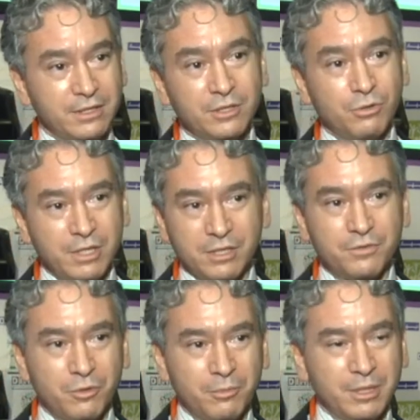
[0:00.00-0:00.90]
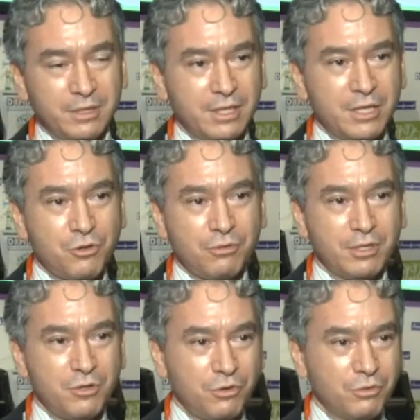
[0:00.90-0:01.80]
other colleagues from uh, international
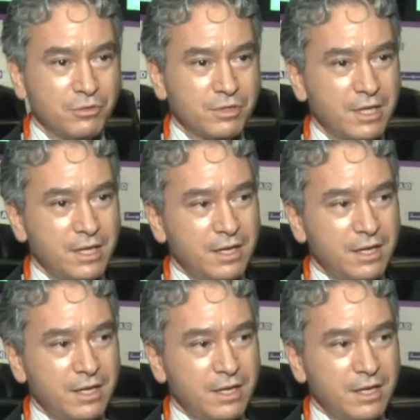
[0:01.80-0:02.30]
NGOs.